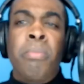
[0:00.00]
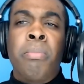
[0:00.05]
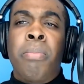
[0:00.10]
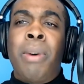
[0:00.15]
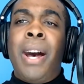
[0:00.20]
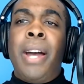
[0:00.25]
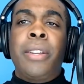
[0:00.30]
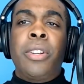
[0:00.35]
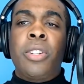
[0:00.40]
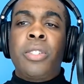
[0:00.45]

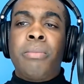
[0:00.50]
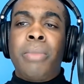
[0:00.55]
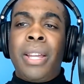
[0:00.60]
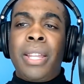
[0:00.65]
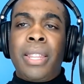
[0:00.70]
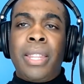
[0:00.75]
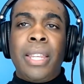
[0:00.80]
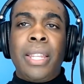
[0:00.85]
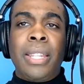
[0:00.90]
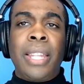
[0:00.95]
buyers
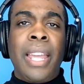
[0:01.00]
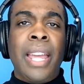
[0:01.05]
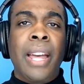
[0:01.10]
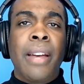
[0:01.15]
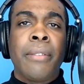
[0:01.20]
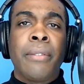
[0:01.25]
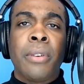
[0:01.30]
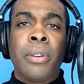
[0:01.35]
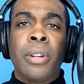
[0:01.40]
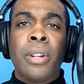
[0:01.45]
might think they
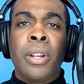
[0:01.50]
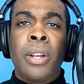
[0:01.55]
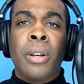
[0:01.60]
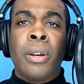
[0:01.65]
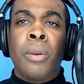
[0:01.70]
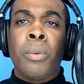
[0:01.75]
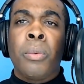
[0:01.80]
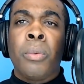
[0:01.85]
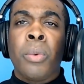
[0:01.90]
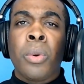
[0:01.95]
have
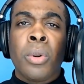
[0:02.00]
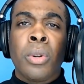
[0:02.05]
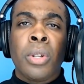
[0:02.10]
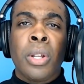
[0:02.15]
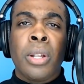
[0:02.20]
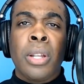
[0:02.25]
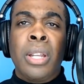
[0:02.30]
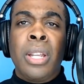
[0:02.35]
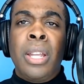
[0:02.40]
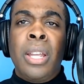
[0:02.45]

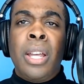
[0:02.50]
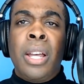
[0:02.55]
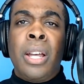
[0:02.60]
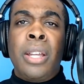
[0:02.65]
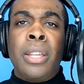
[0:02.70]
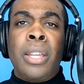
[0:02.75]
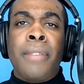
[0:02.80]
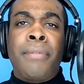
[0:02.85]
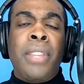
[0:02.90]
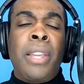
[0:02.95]

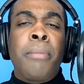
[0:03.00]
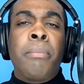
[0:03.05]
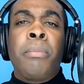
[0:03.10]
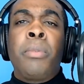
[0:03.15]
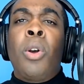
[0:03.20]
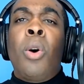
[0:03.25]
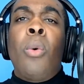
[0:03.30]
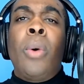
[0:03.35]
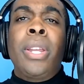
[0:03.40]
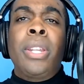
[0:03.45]
if they
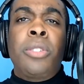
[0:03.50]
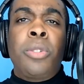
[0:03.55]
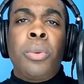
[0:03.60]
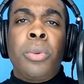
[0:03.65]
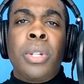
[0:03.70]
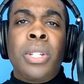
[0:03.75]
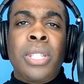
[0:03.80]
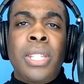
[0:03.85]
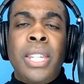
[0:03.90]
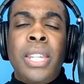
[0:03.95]
go into
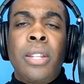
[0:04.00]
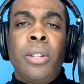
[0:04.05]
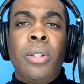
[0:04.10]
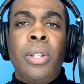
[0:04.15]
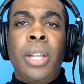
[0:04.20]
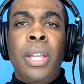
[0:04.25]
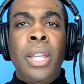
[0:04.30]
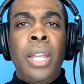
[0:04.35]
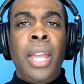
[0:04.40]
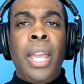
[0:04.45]
a
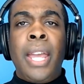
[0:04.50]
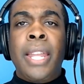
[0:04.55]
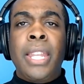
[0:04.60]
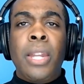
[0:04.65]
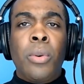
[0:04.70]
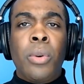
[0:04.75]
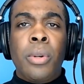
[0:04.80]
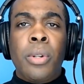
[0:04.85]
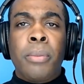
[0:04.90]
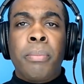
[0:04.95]
deal and
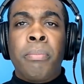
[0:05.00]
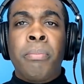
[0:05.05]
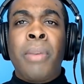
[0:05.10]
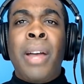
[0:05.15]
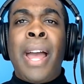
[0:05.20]
they were to